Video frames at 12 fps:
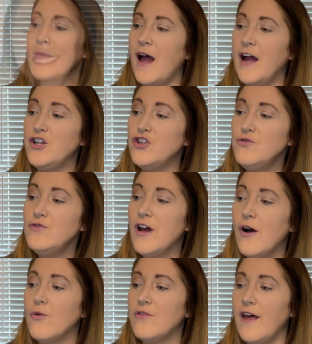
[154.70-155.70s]
I do
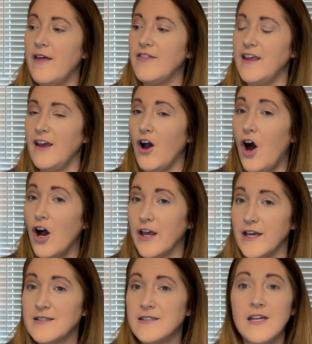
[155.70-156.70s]
know that the
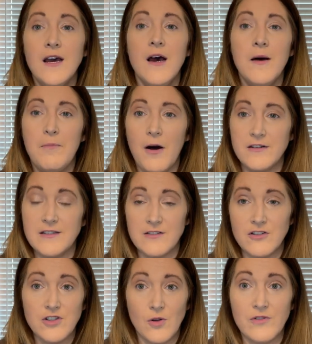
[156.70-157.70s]
August boxes
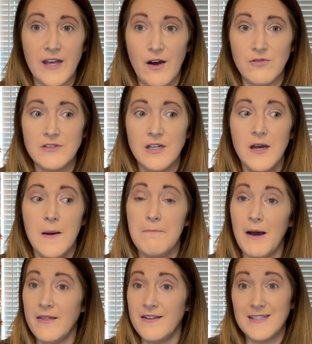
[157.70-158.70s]
are sold out,
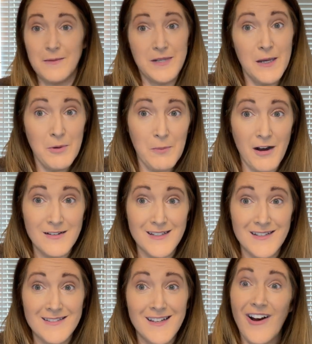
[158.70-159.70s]
but the September
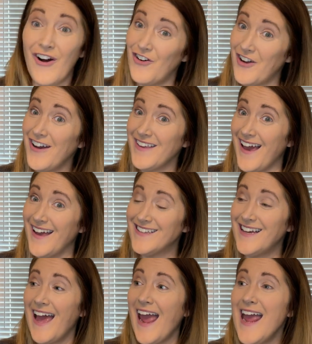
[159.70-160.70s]
boxes are not yet.
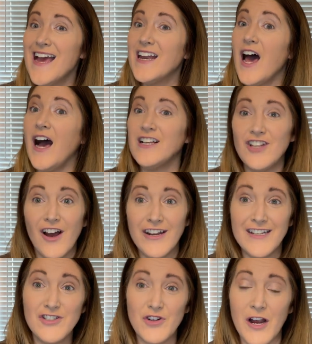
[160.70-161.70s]
And I saw on
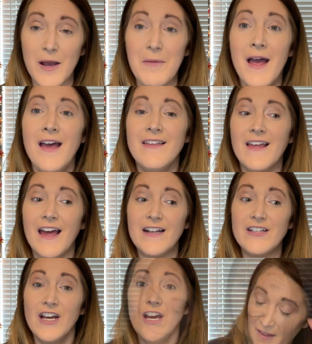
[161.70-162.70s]
Instagram
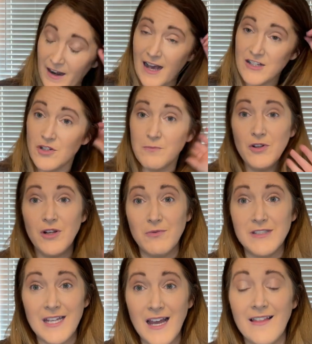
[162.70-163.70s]
that, that Eyescream Beauty
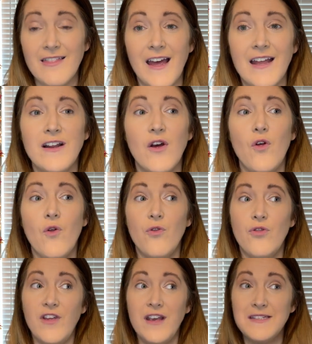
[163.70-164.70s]
was saying that
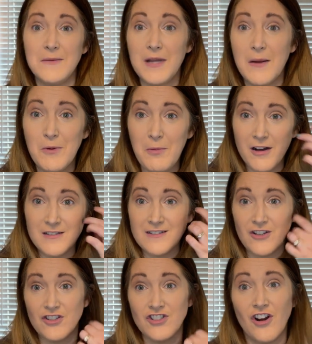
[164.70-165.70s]
the September boxes
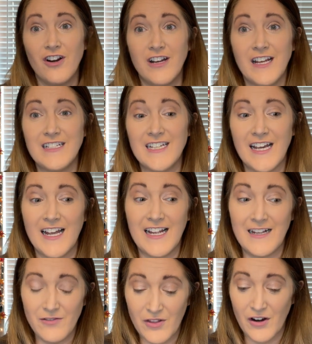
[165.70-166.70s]
are starting to,
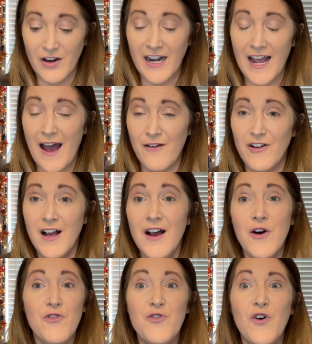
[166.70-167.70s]
they're gonna have
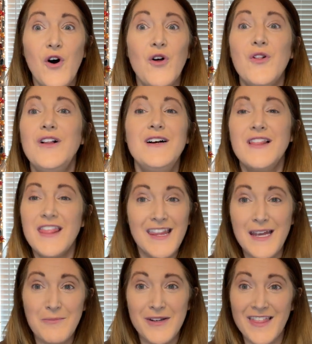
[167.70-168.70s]
fall
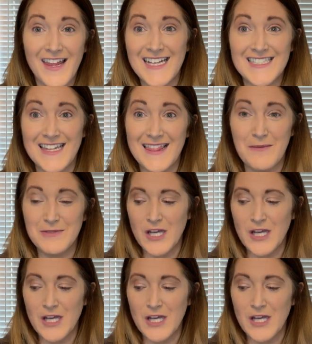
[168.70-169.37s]
themed things in them.